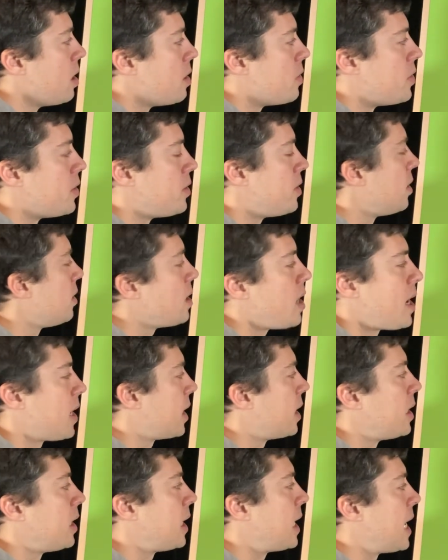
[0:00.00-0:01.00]
then they're not
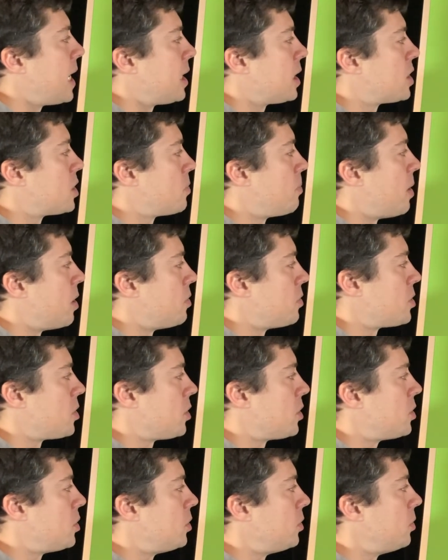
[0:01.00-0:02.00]
going to get exposure
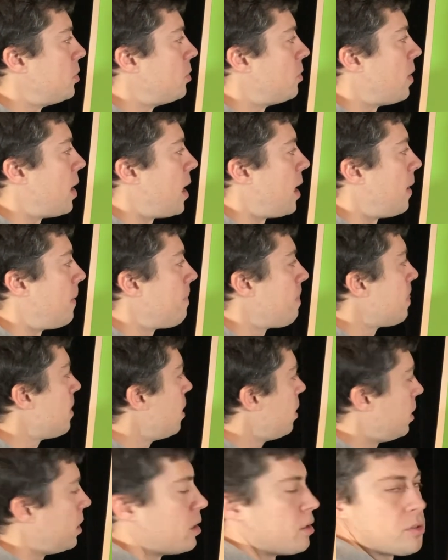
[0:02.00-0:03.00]
to
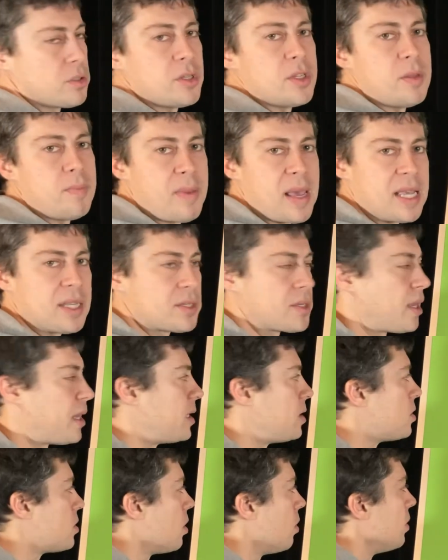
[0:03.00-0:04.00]
to the
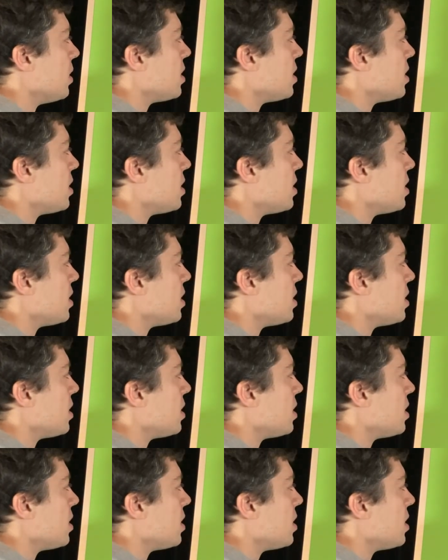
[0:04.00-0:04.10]
baseline. So